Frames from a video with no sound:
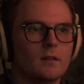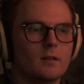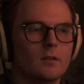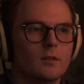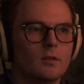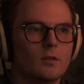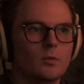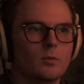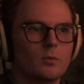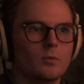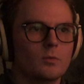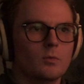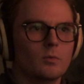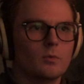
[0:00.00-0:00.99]
Oh,
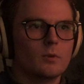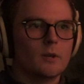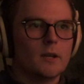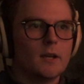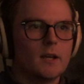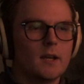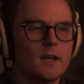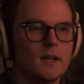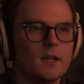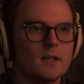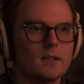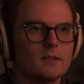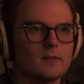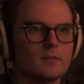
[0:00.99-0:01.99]

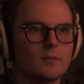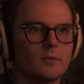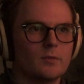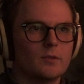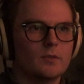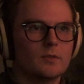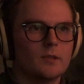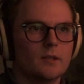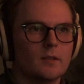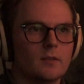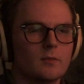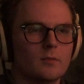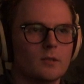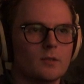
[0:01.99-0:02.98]
8. What do we do
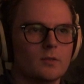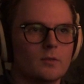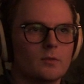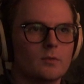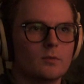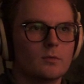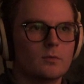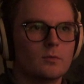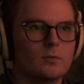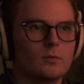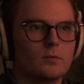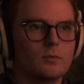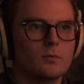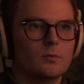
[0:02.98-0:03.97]
then? We
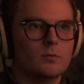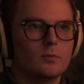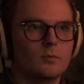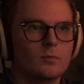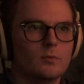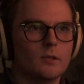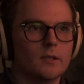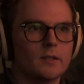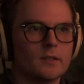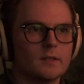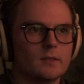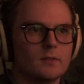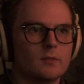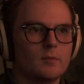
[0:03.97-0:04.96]
do... Let's do the